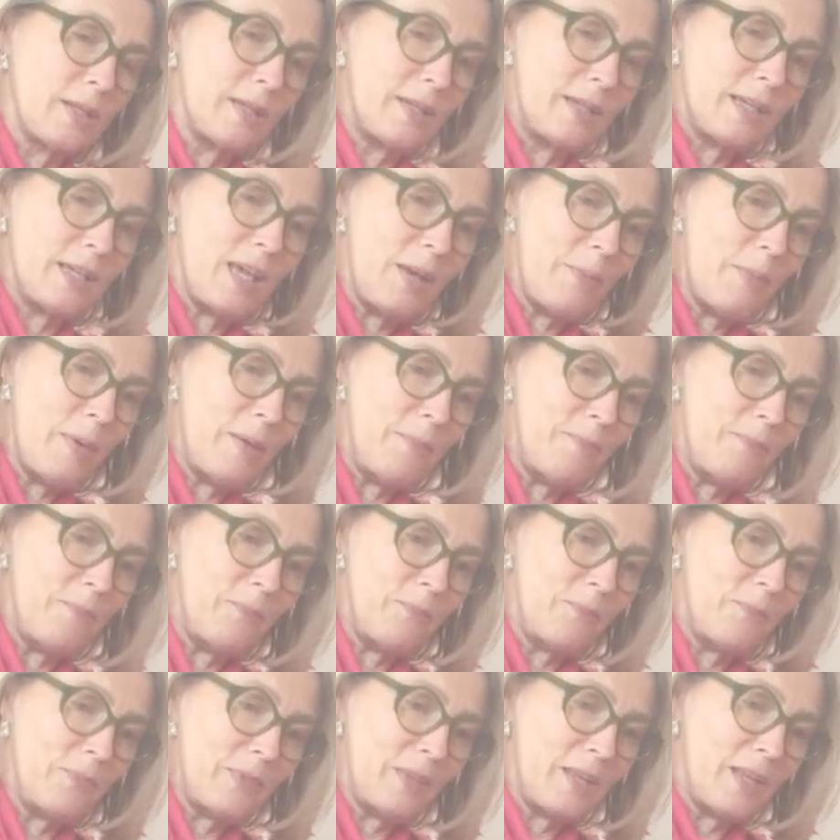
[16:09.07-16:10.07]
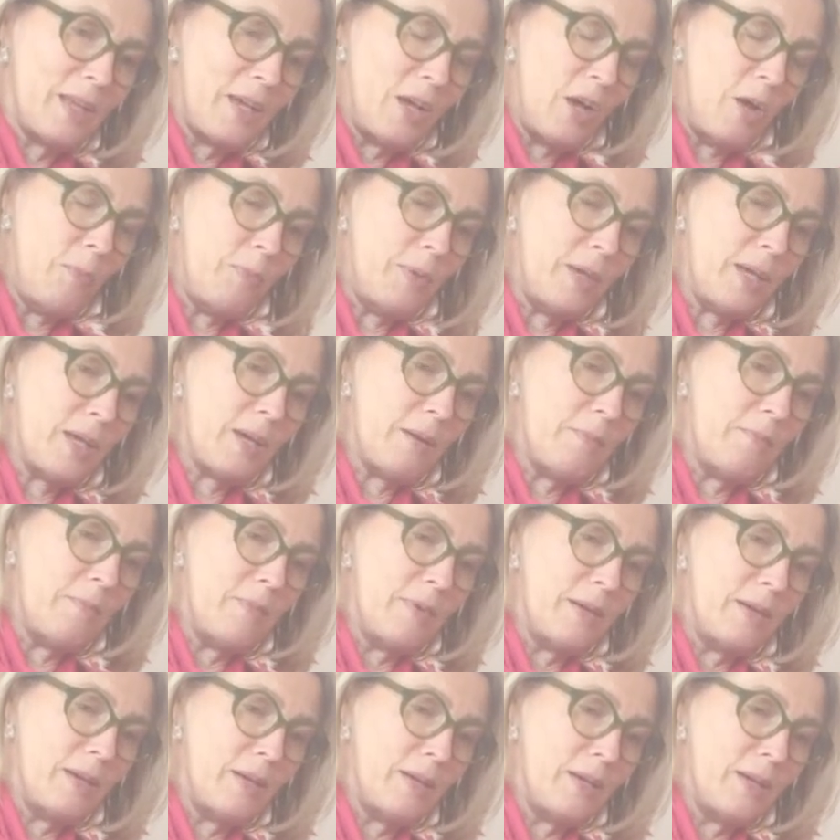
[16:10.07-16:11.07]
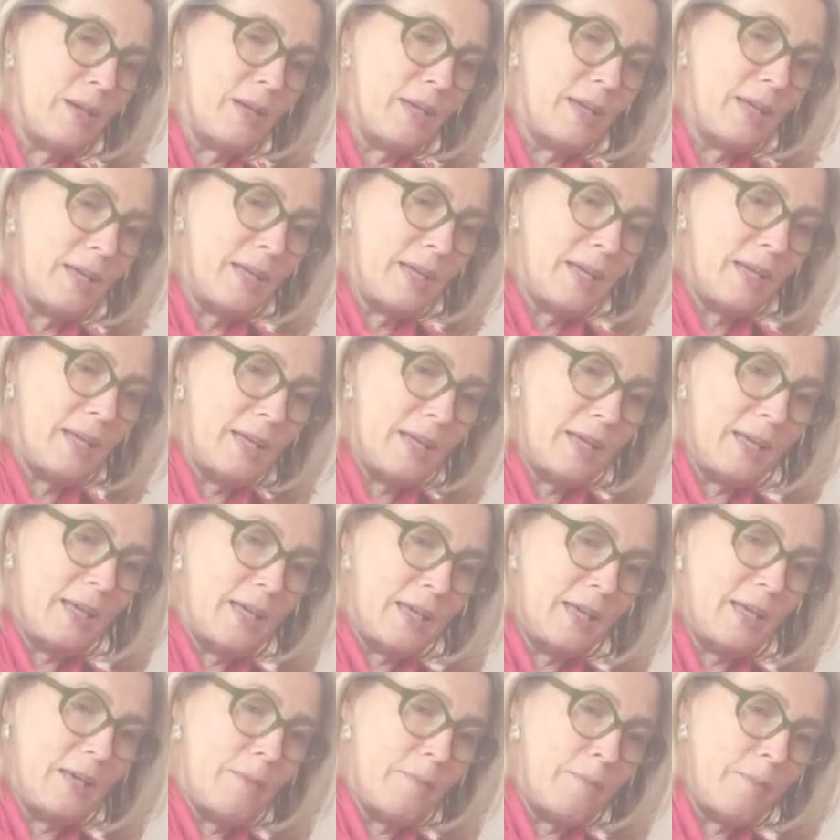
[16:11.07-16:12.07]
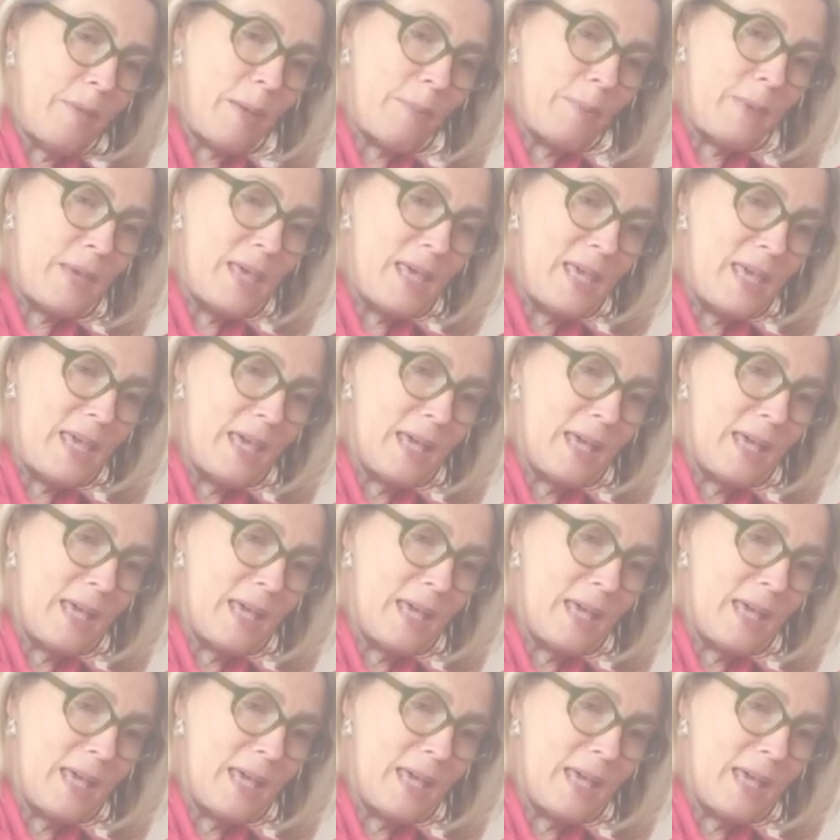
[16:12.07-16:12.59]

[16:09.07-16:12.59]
Come on. Up you come. Pepe.